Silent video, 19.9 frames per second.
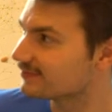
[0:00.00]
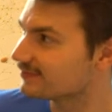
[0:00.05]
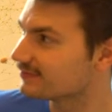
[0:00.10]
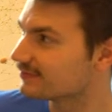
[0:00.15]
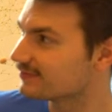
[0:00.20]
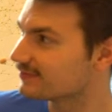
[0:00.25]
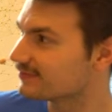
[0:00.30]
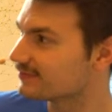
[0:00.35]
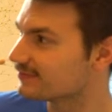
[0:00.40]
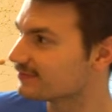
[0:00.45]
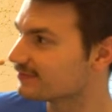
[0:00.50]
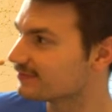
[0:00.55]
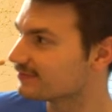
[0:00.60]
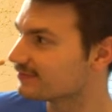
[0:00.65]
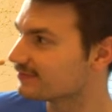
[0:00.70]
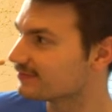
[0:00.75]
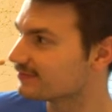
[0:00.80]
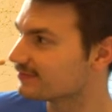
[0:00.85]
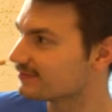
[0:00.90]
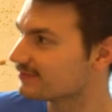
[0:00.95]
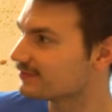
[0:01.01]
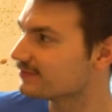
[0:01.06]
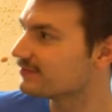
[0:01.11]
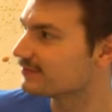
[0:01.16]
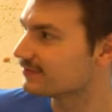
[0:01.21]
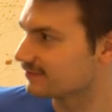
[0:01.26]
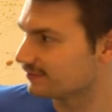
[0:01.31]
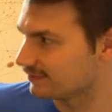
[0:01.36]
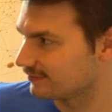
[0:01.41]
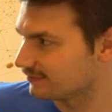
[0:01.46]

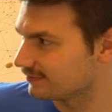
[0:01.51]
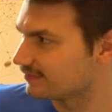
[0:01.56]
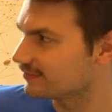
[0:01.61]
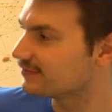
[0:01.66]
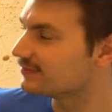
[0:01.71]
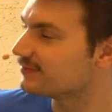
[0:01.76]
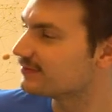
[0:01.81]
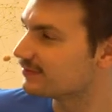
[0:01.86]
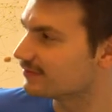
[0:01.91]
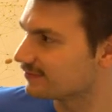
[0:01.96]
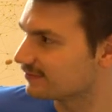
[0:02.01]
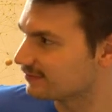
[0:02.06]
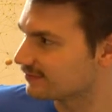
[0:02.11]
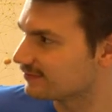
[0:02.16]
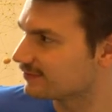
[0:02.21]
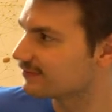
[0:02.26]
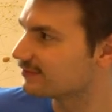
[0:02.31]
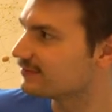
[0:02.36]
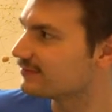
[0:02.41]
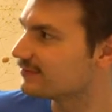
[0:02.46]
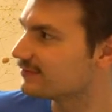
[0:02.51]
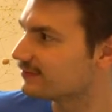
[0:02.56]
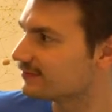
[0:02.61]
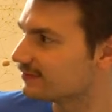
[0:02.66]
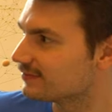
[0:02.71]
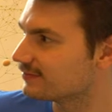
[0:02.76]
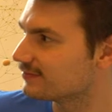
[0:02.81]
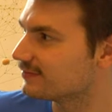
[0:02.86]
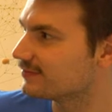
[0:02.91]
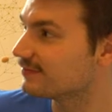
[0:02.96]

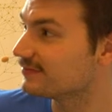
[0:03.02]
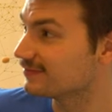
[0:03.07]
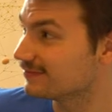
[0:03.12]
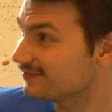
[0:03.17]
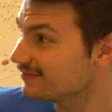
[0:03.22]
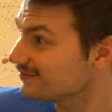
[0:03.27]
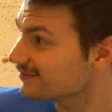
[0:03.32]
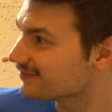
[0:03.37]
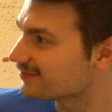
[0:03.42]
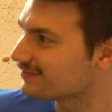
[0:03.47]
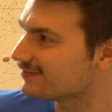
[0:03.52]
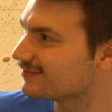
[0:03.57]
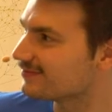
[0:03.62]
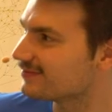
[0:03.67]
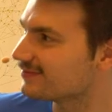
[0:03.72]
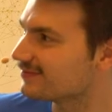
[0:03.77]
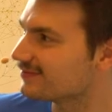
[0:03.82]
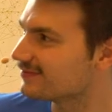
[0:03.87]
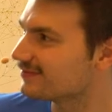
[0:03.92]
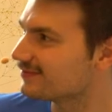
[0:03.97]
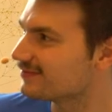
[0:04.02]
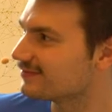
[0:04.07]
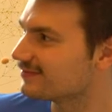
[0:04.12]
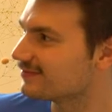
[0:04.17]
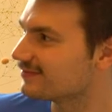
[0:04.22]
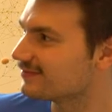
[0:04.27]
(silent)